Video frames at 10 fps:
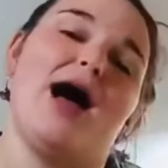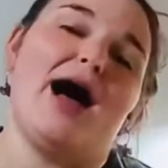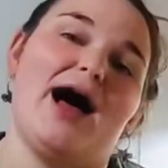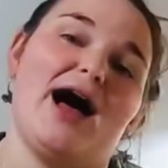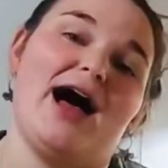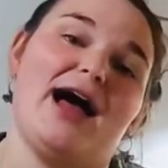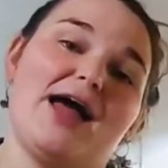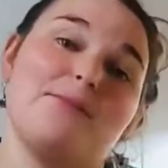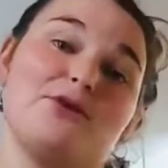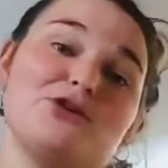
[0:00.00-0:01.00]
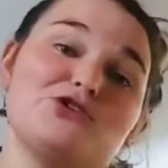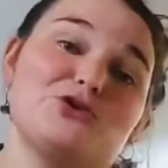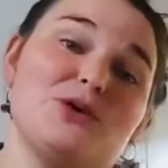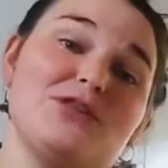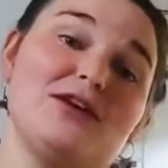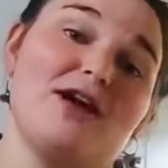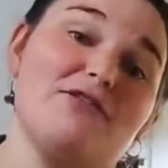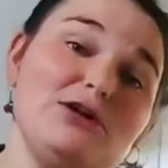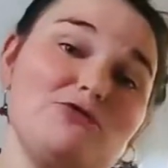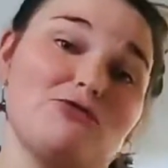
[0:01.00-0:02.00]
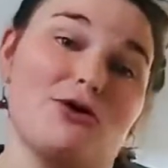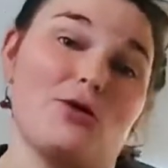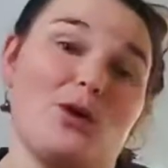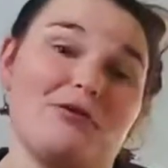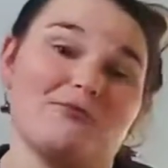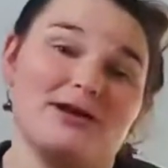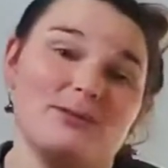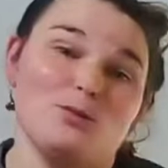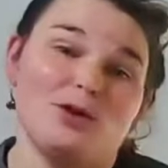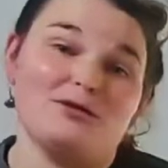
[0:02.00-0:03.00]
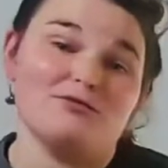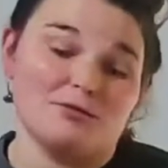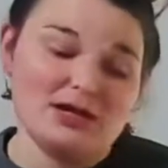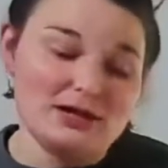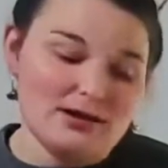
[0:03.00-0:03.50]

I put 2 in the oven, 1 for him, 1 for me.